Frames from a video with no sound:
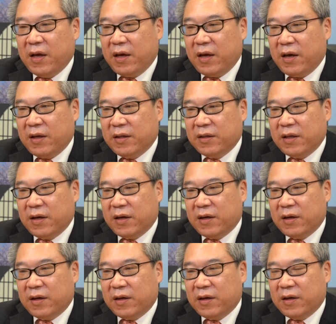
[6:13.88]
And
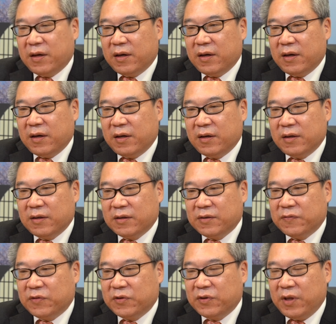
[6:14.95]
as
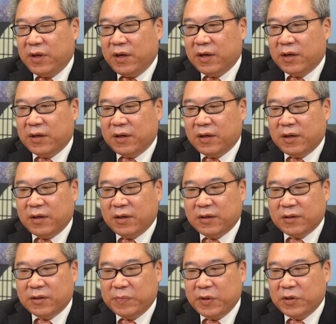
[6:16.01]
for the
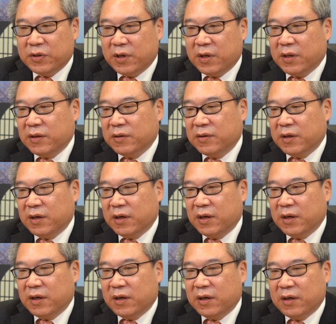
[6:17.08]
special
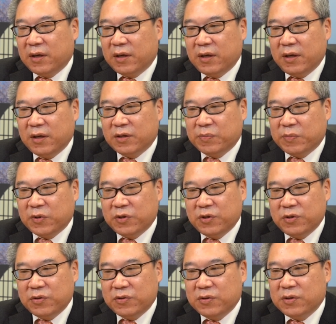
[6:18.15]

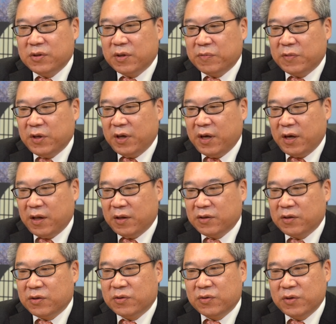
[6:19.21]
expositions, we
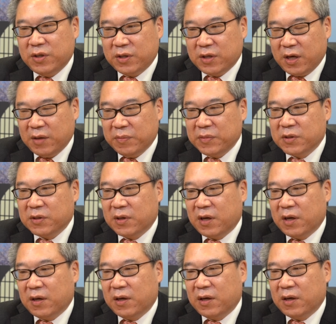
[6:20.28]
held 3 times.
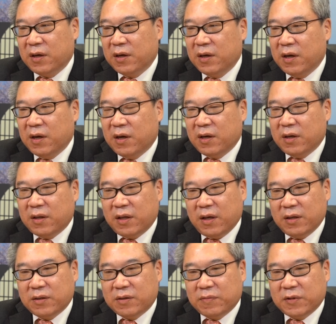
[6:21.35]

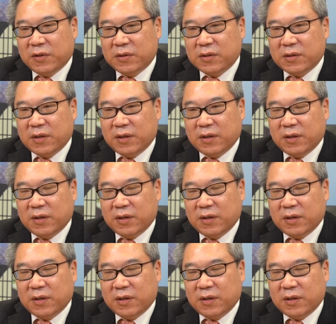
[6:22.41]
It was